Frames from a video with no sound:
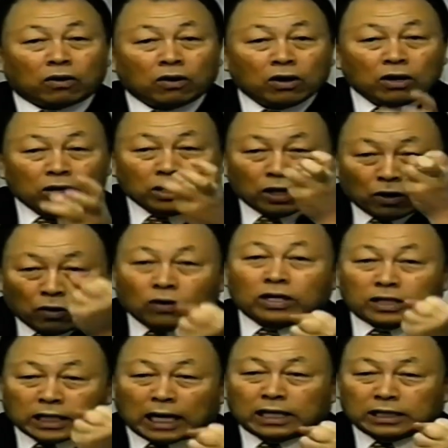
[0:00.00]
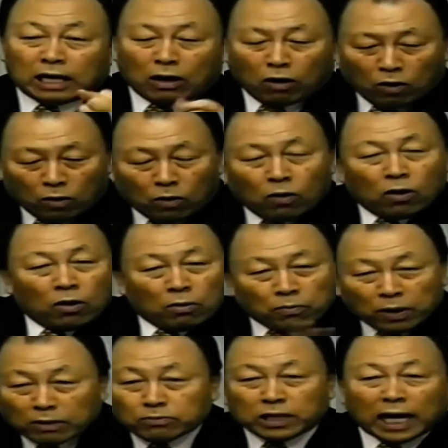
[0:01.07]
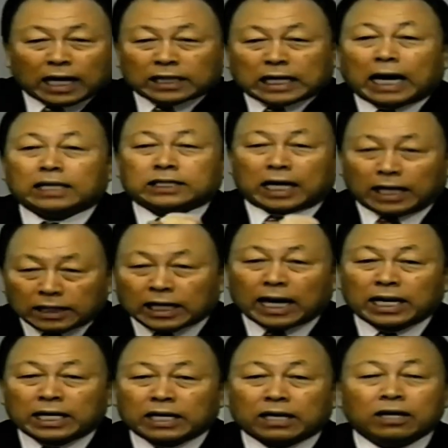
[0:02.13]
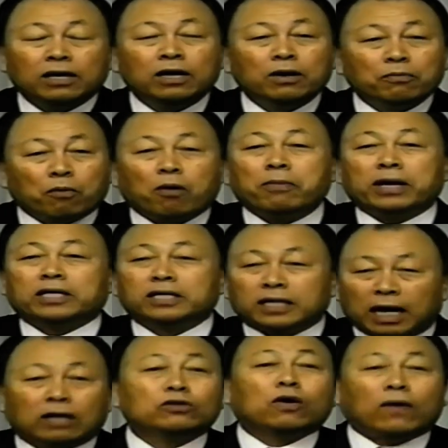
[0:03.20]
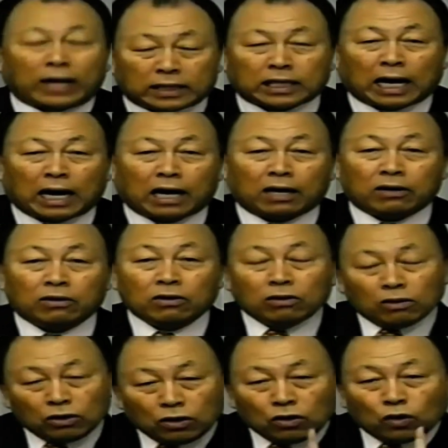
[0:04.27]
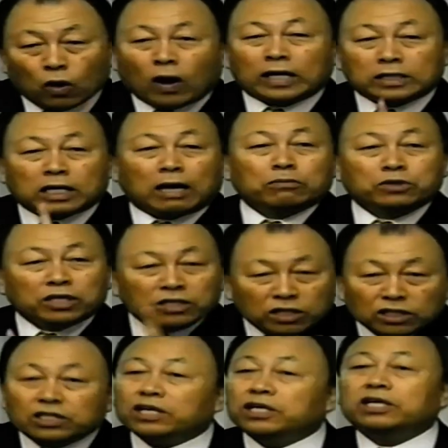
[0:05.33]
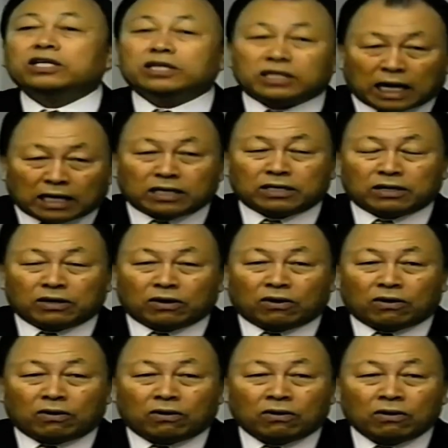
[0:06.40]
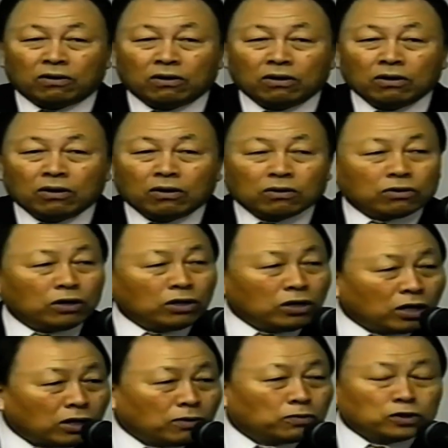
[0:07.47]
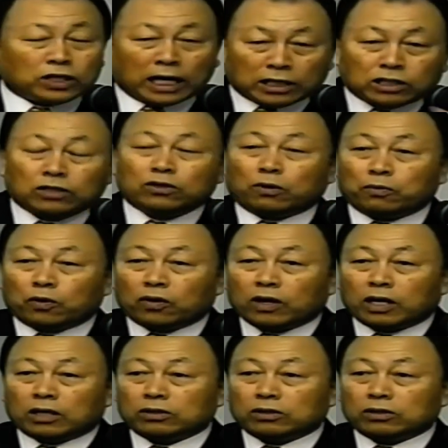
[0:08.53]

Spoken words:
So if you're healthy, that means your spirit is doing well. And because your spirits are doing, everything's doing well, that's why you have health. That's 3 John verse 2.